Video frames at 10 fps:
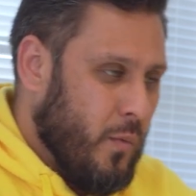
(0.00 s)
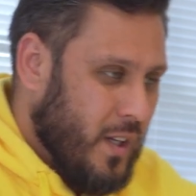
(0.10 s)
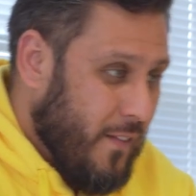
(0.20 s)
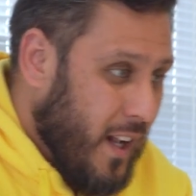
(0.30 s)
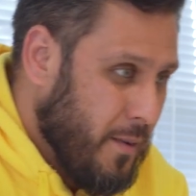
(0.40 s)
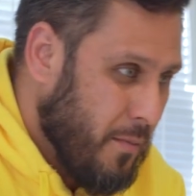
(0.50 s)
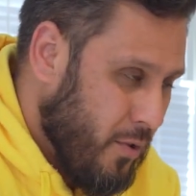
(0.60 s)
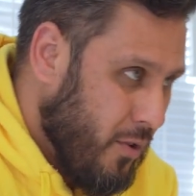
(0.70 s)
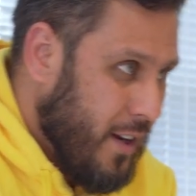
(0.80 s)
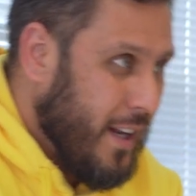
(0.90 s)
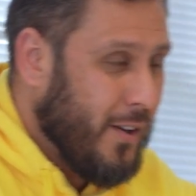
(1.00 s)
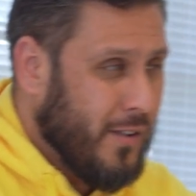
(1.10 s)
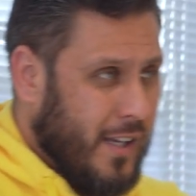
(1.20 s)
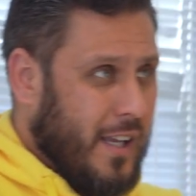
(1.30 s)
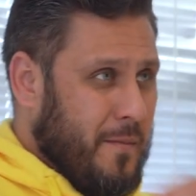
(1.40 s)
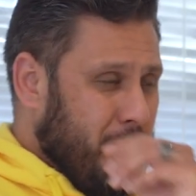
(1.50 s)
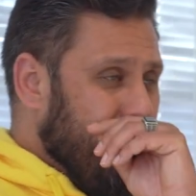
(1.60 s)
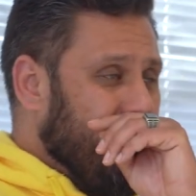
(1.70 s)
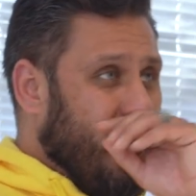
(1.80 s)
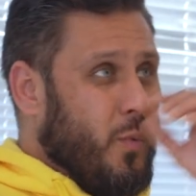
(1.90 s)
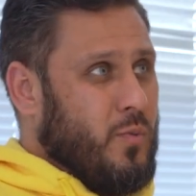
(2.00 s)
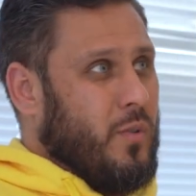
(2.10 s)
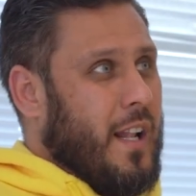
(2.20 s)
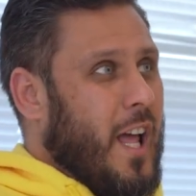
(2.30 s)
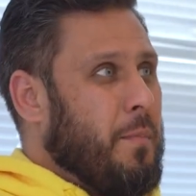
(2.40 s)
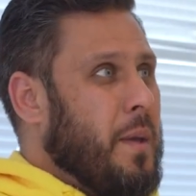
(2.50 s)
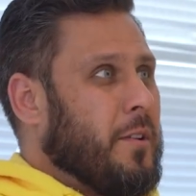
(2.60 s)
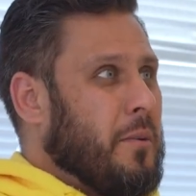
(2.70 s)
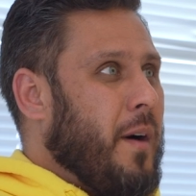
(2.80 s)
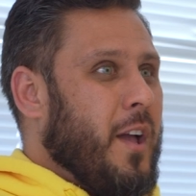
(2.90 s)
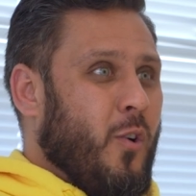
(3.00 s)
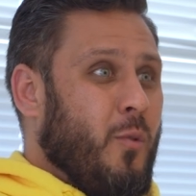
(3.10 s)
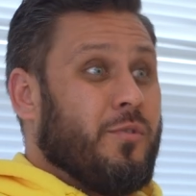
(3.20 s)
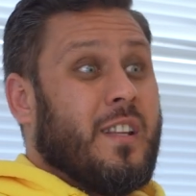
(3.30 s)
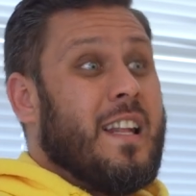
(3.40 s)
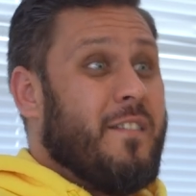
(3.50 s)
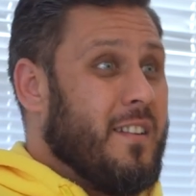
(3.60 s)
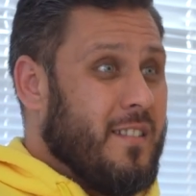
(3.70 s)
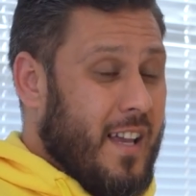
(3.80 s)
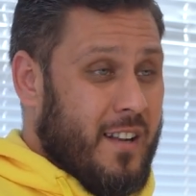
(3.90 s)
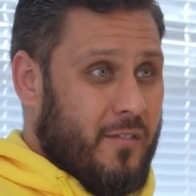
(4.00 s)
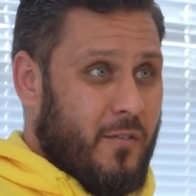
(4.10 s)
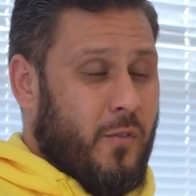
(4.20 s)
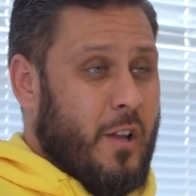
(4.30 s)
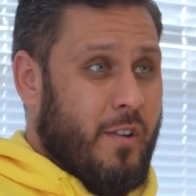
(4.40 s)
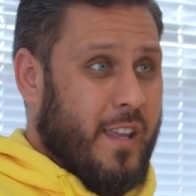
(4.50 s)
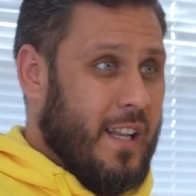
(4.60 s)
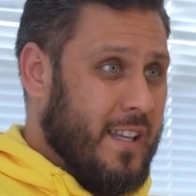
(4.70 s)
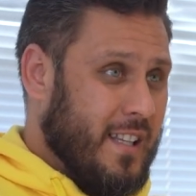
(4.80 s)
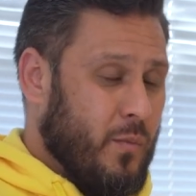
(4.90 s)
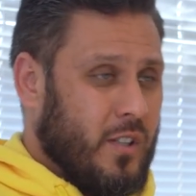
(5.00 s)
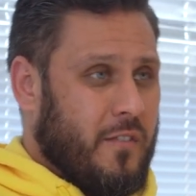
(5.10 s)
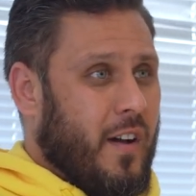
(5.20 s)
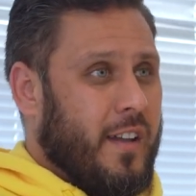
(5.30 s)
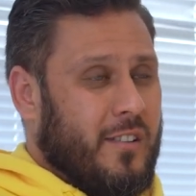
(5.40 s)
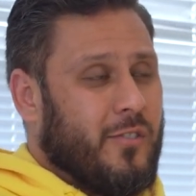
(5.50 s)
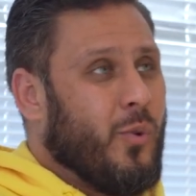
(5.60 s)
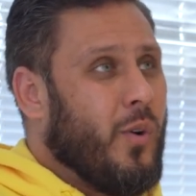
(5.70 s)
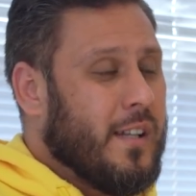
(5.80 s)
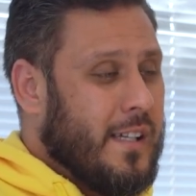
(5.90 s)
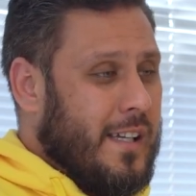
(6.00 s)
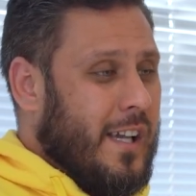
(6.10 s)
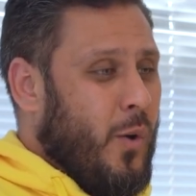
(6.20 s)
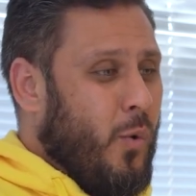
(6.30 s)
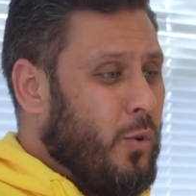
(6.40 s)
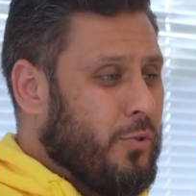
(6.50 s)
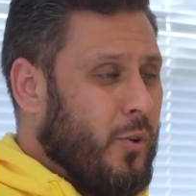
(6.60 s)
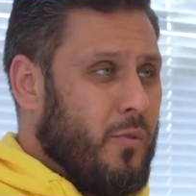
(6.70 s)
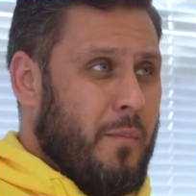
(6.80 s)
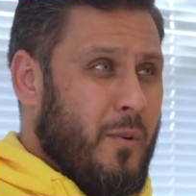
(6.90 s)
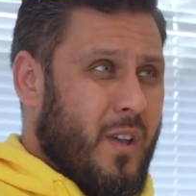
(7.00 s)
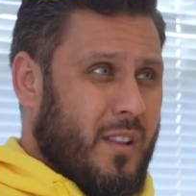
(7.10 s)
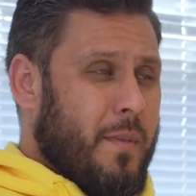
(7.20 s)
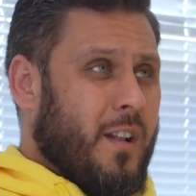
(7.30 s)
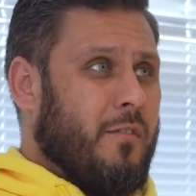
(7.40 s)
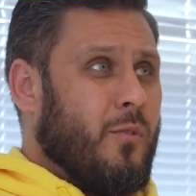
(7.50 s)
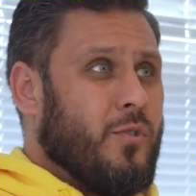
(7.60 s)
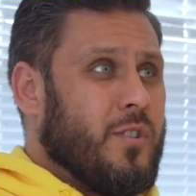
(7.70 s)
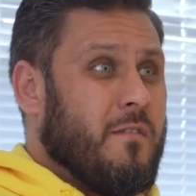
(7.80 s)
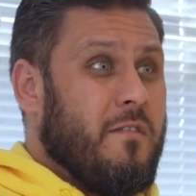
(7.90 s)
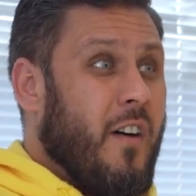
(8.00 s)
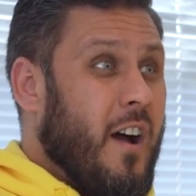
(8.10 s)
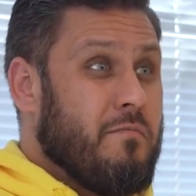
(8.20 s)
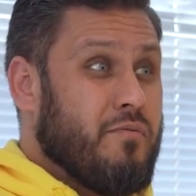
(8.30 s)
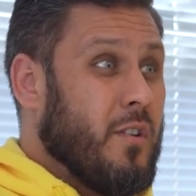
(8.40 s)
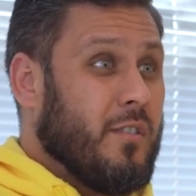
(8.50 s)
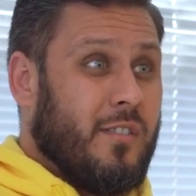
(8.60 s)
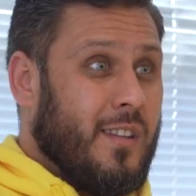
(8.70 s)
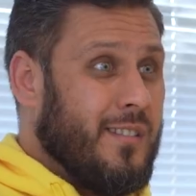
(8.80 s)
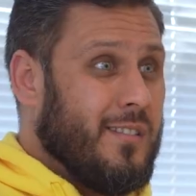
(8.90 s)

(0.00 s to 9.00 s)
developing a product right now, which will allow people to buy homes to live in and fully regulated with advice and so on. Also, we're in the middle of launching 5 products this year.